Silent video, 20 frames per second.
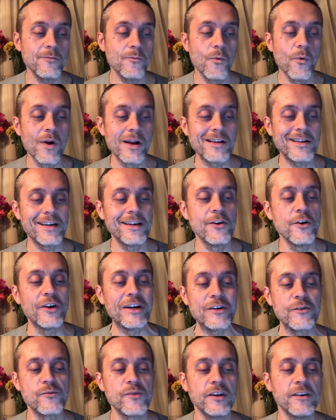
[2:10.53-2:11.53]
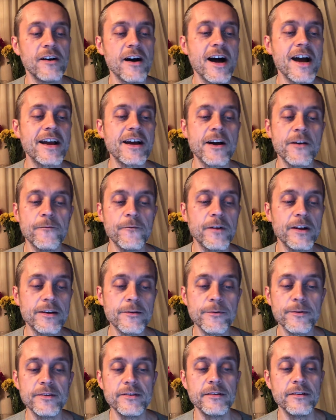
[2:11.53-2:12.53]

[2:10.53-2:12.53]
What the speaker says: one can only rely on faith